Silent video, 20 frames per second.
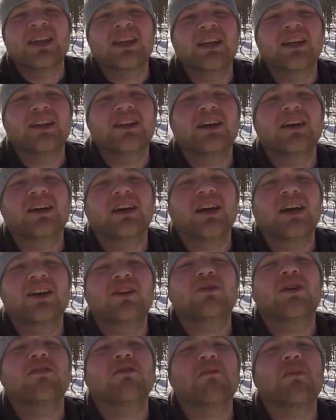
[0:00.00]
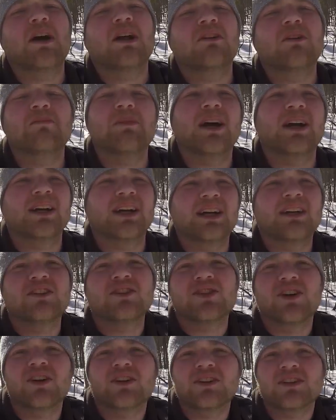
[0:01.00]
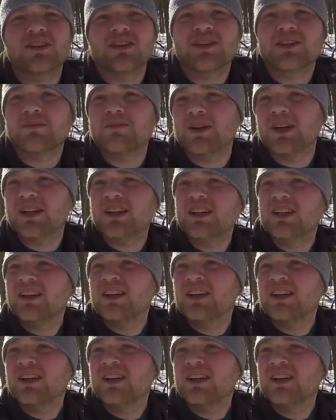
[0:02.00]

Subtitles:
And I do have a battery pack, I can charge this, but